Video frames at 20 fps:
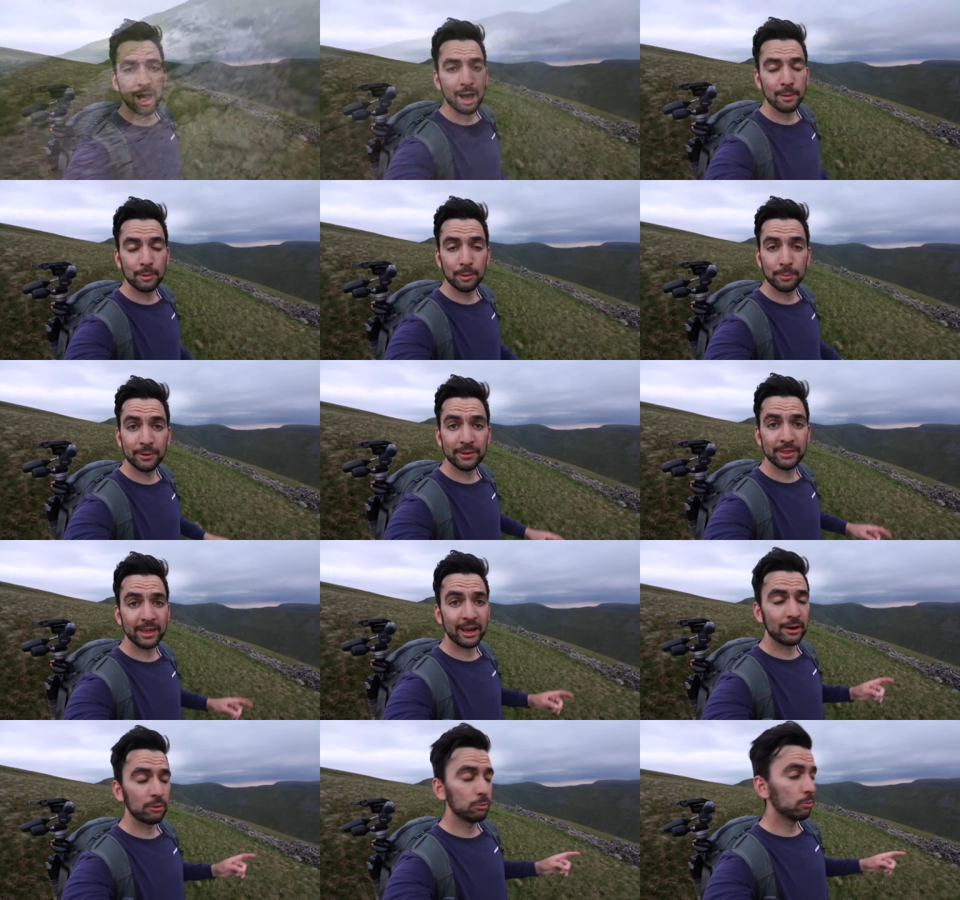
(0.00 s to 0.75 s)
I'm up at
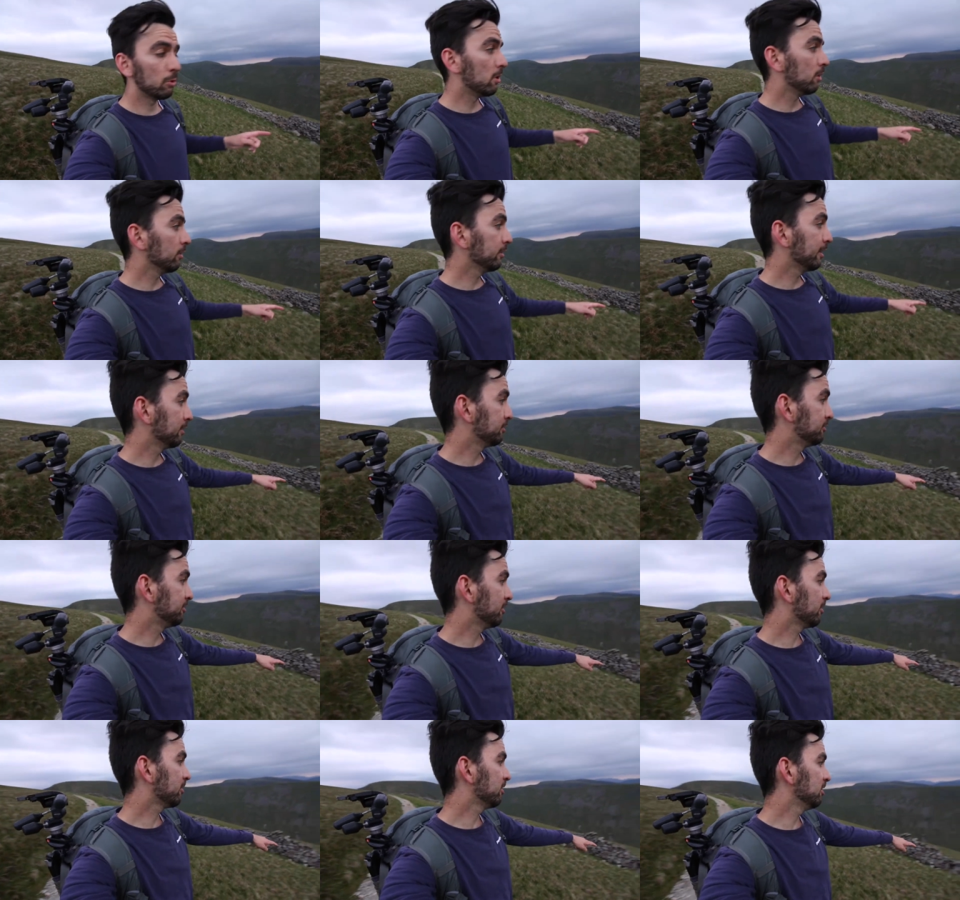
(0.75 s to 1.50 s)
that wall that I was
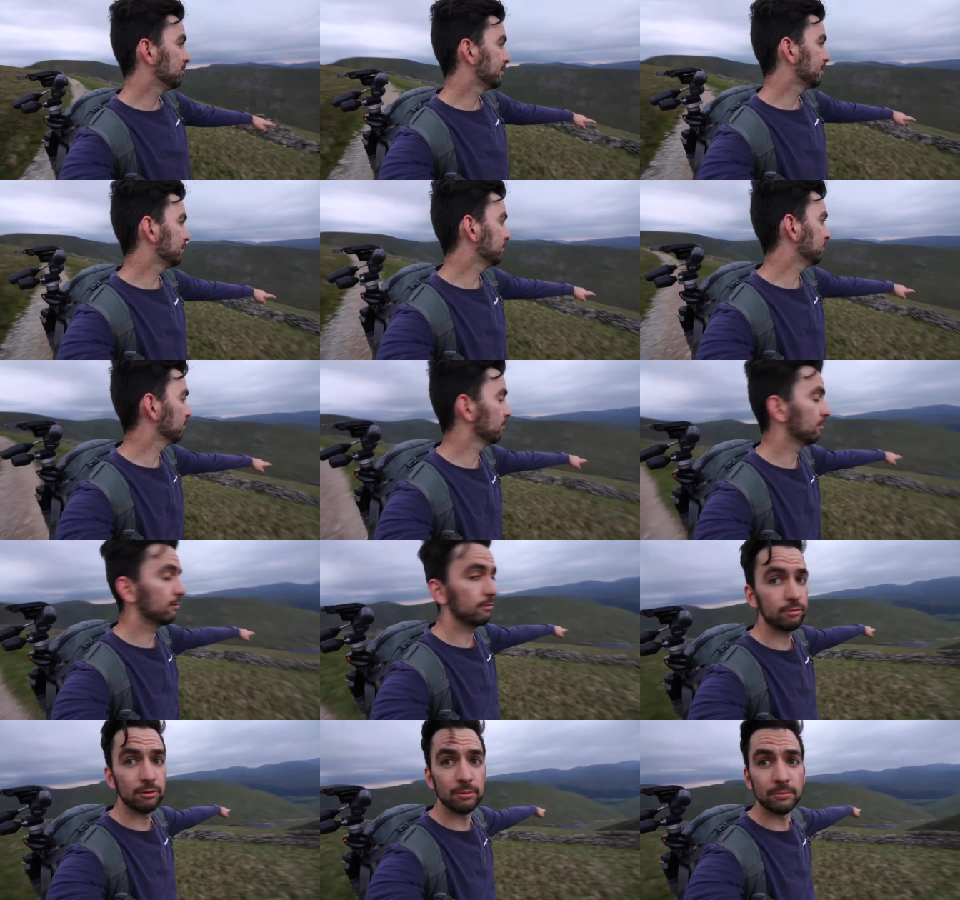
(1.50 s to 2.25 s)
talking about
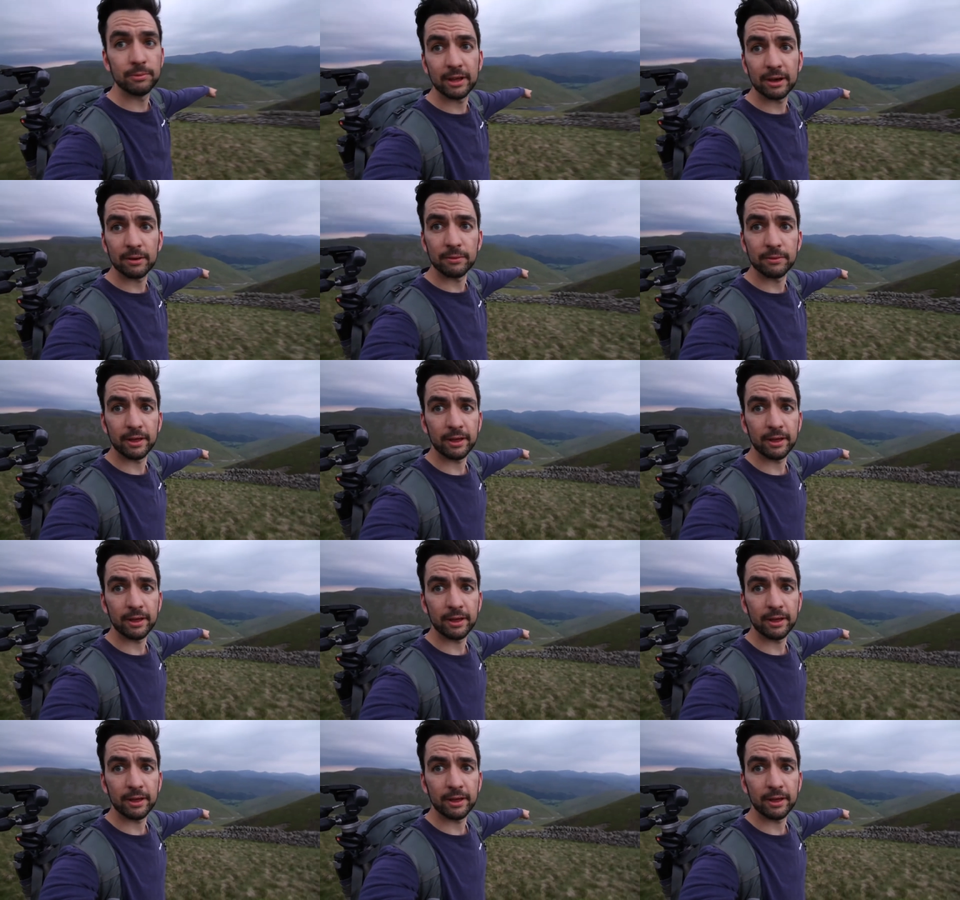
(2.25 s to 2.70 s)
from down